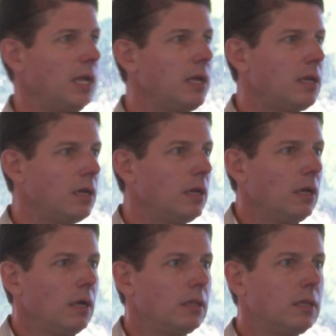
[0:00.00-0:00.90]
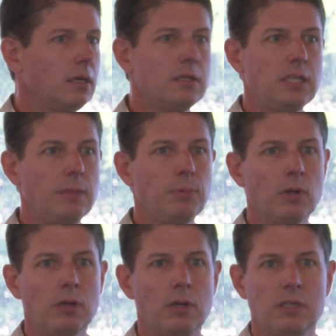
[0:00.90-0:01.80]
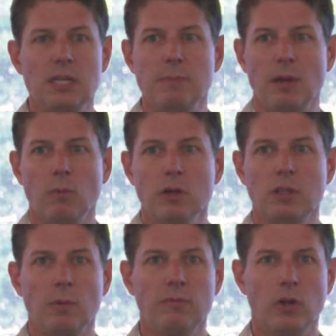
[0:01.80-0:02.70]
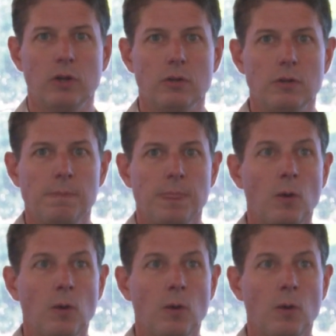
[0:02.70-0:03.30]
in the deep network that we've learned?